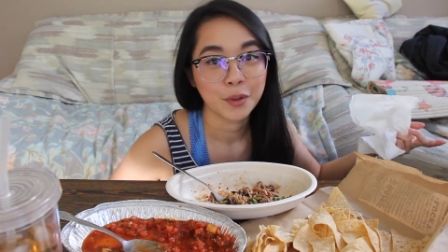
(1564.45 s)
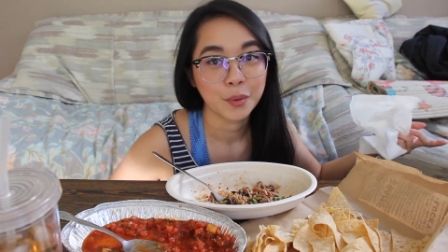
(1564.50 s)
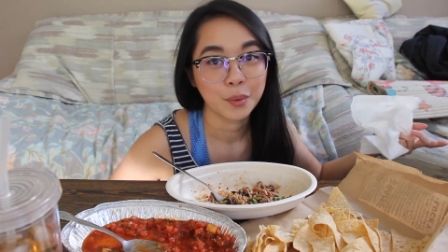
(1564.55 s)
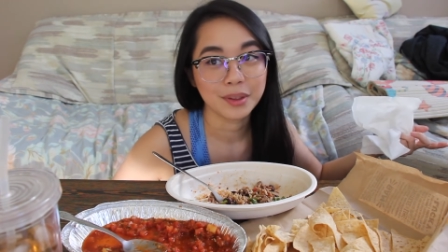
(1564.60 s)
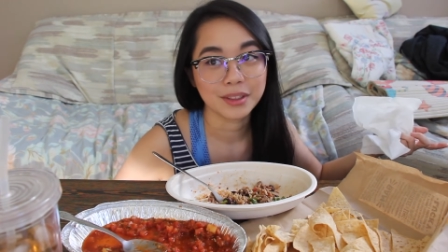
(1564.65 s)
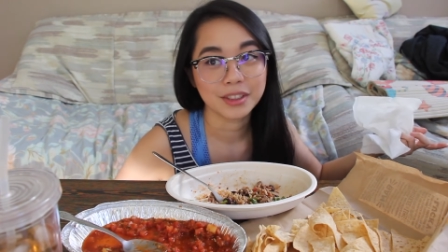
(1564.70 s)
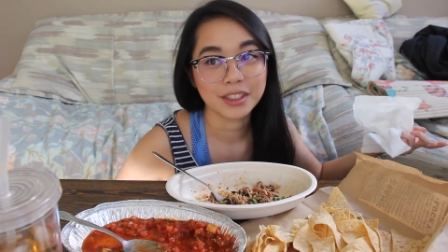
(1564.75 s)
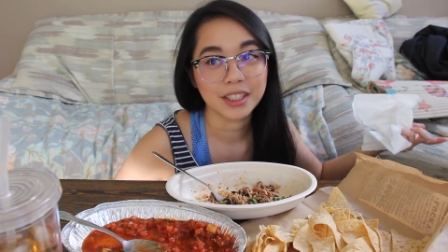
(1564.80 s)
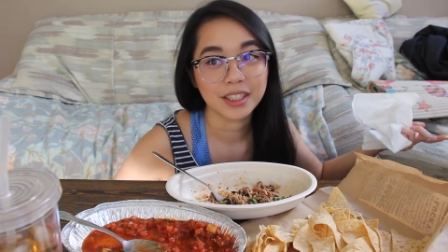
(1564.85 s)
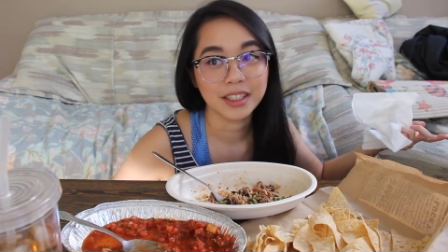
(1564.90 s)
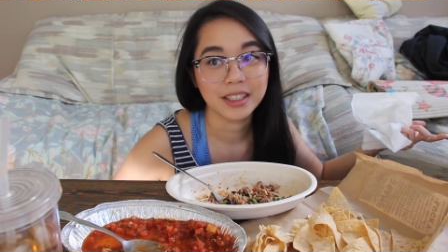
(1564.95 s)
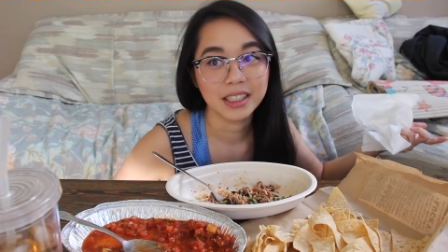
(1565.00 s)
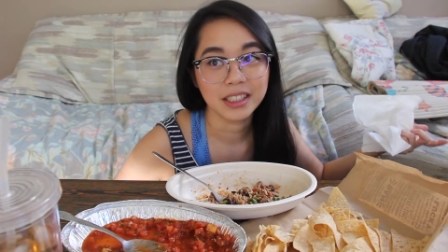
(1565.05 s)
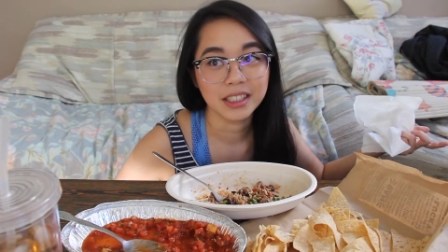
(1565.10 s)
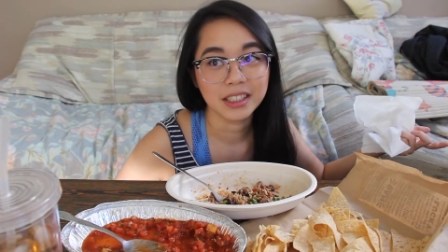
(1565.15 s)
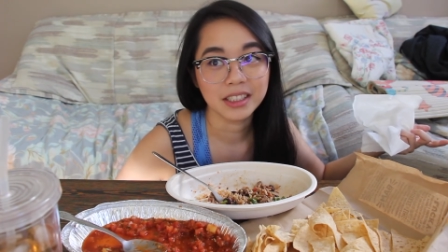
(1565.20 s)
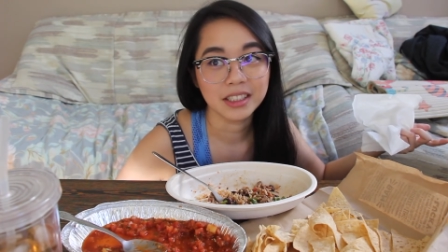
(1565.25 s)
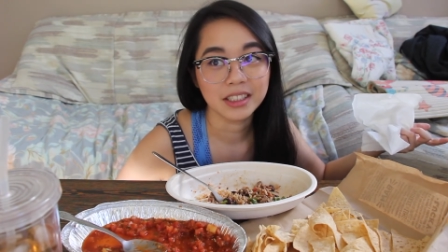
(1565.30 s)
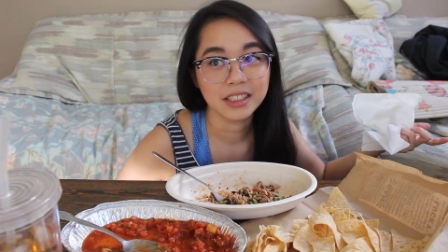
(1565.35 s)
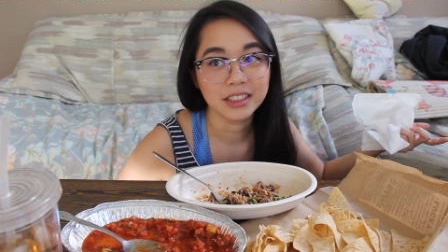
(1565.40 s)
which
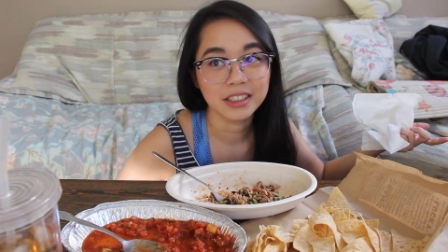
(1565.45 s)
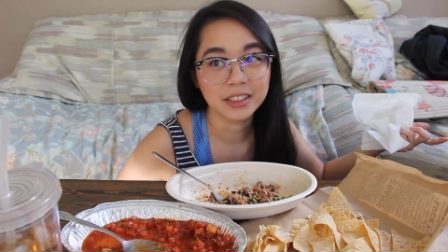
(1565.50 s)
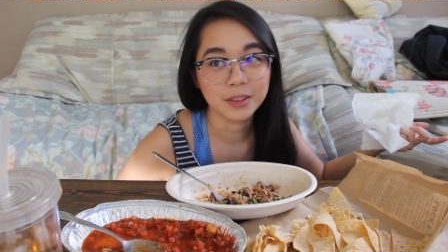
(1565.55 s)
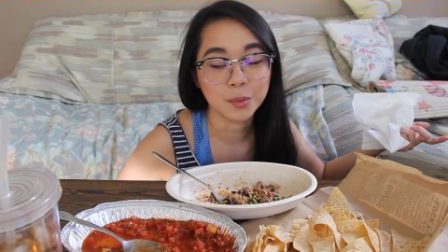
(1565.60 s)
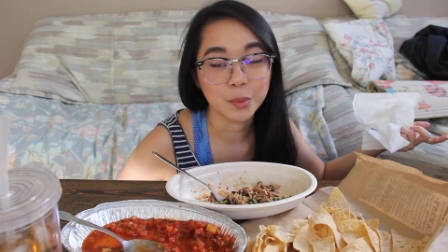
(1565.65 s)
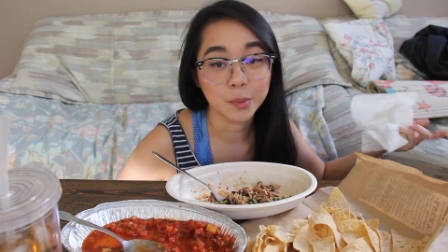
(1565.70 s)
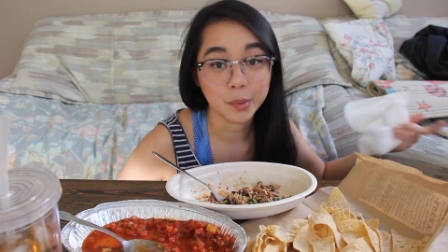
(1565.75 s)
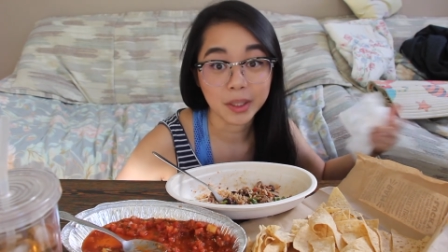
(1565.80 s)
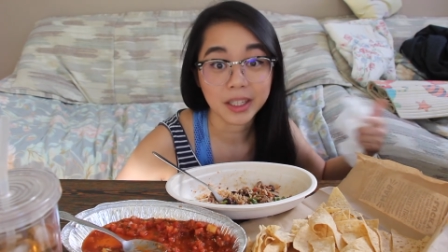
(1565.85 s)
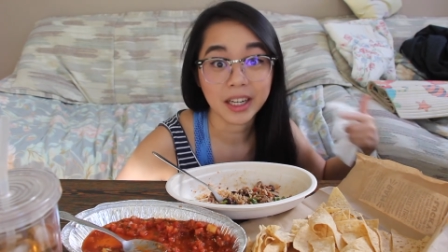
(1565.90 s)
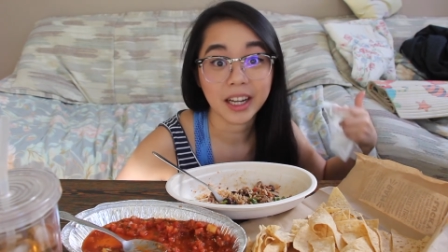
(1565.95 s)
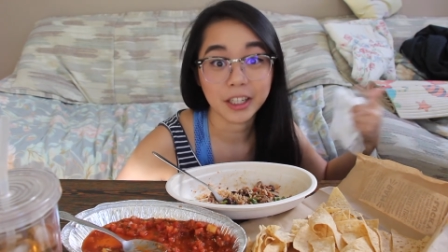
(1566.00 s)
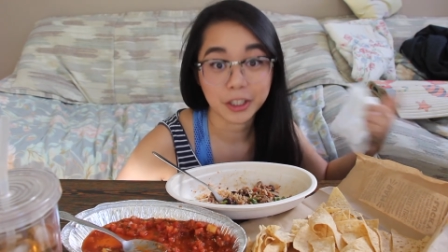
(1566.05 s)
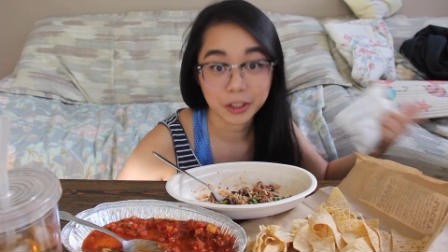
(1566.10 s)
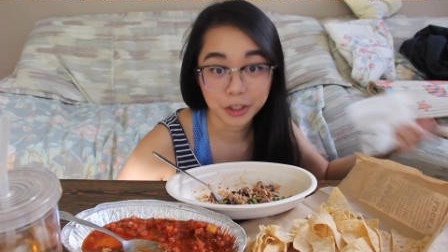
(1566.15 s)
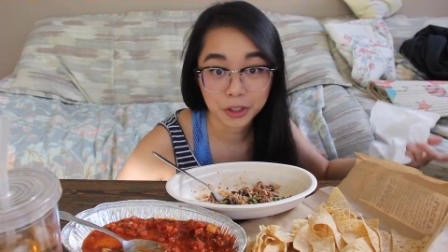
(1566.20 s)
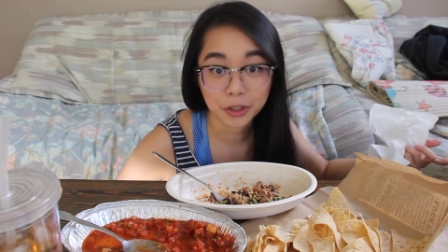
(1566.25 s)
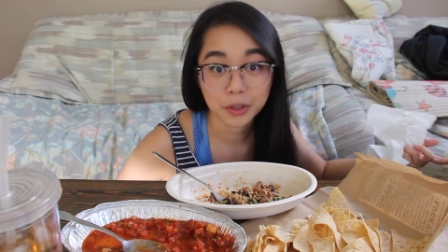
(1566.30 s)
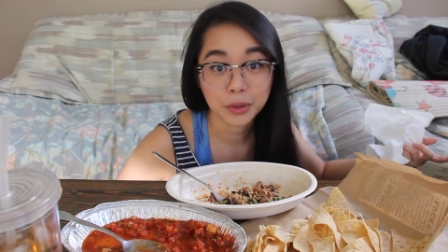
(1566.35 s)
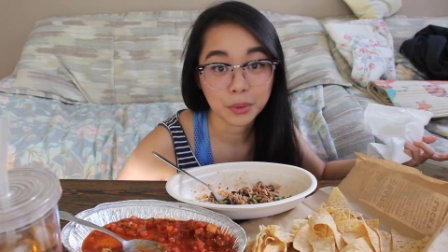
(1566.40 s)
is what I
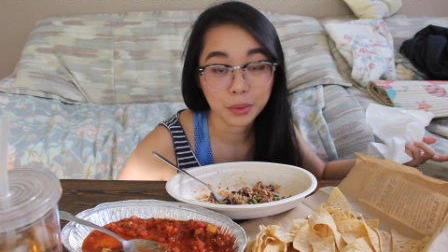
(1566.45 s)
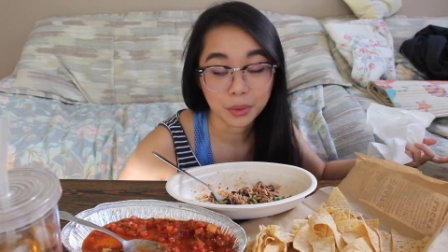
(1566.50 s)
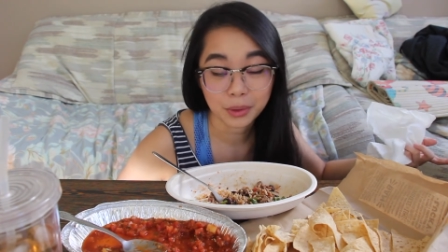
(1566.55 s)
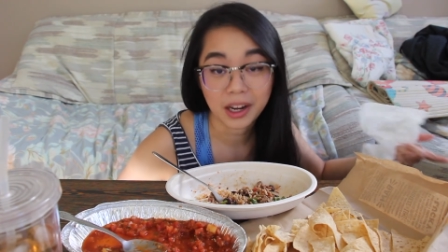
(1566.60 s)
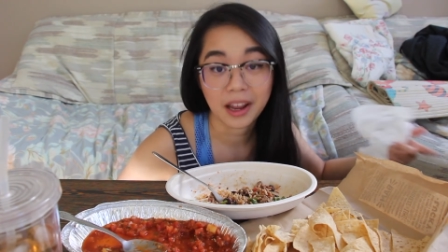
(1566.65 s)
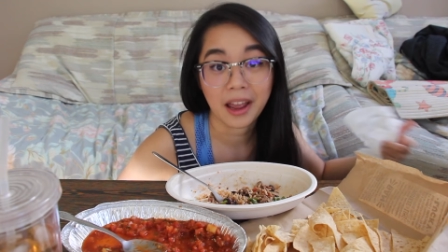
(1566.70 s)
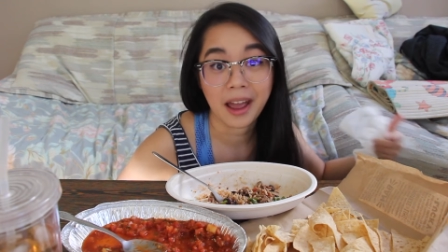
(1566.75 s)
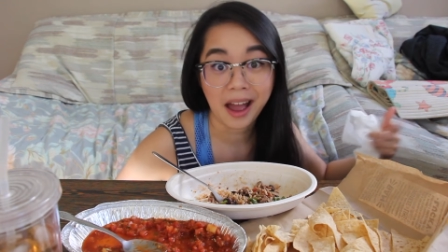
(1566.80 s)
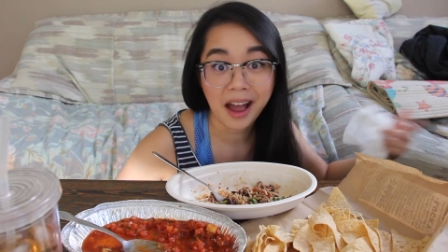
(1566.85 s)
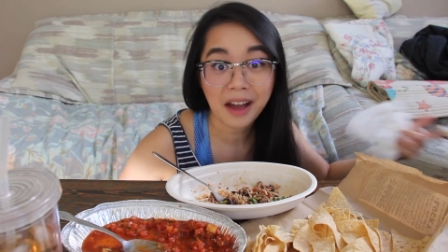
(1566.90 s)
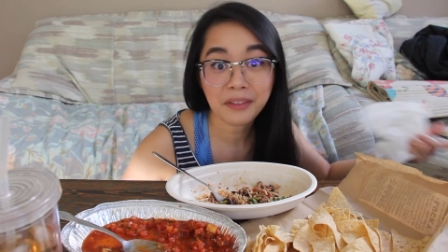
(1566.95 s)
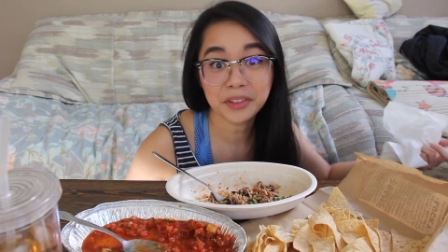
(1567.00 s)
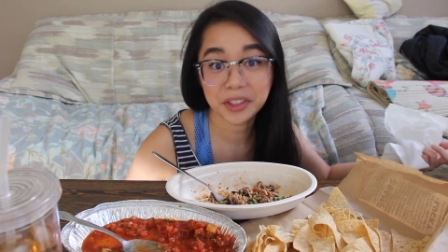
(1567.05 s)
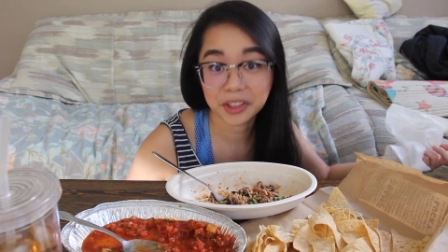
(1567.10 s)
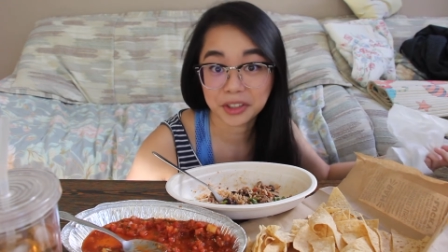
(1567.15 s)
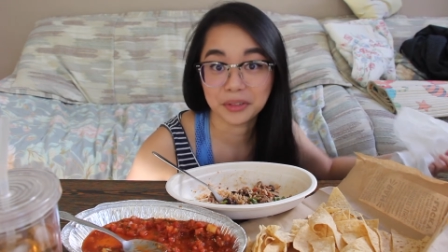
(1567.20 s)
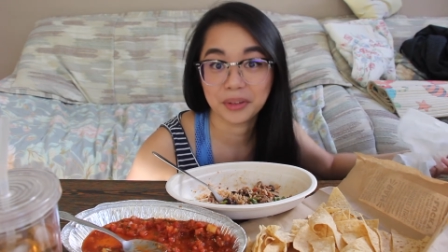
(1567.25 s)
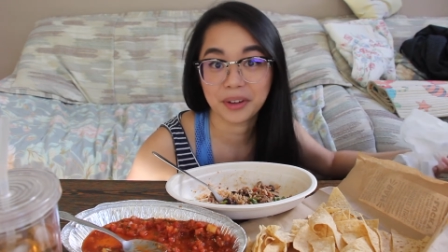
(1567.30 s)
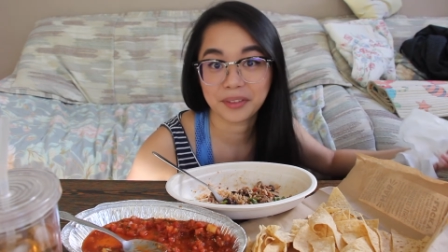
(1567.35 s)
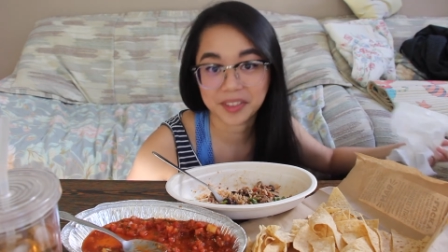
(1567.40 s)
do, what I have
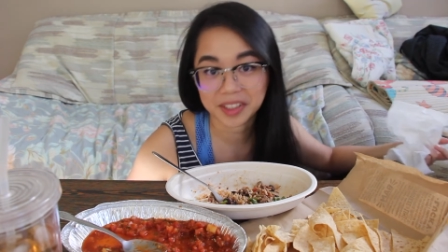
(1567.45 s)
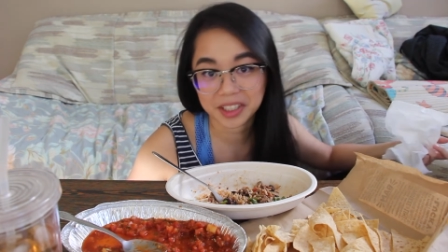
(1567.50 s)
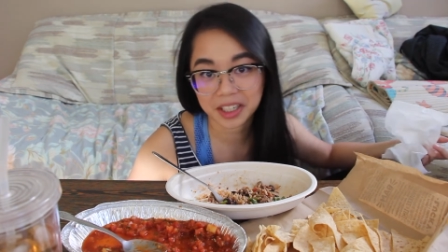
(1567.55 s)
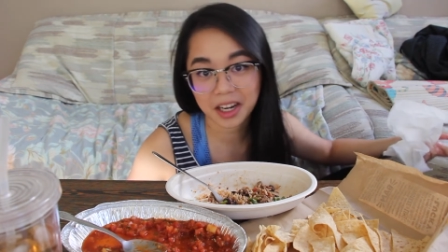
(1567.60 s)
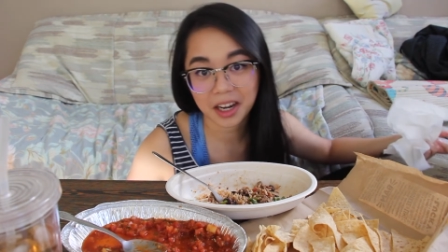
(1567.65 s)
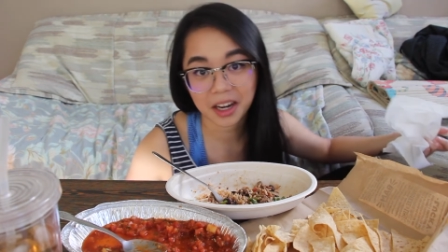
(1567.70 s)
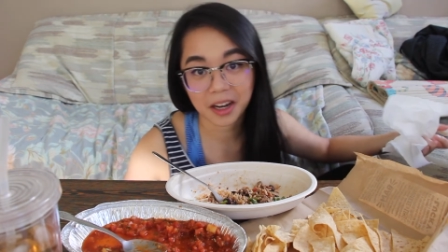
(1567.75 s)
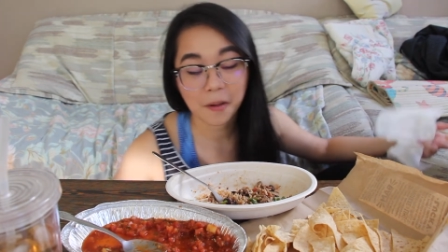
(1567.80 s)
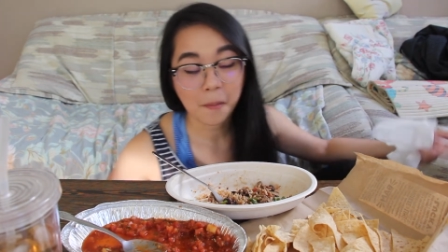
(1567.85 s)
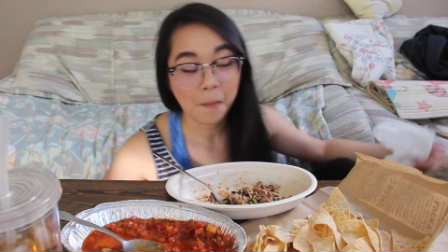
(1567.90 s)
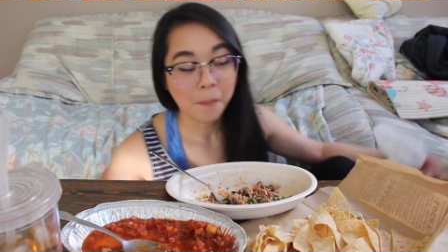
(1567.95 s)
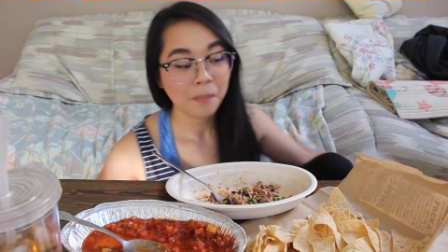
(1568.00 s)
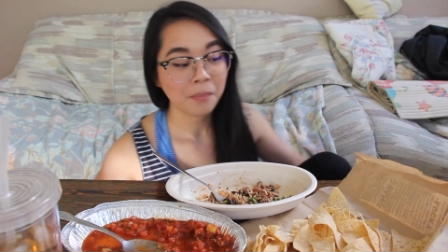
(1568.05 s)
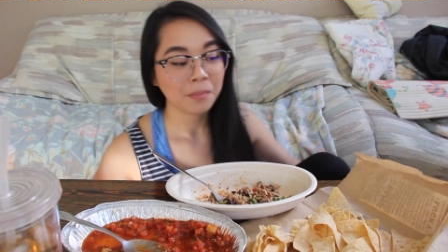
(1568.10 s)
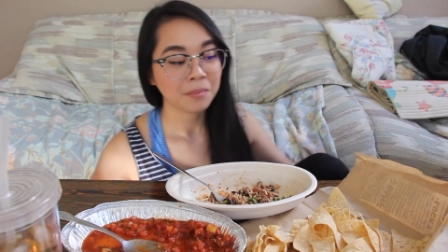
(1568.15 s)
to do every day.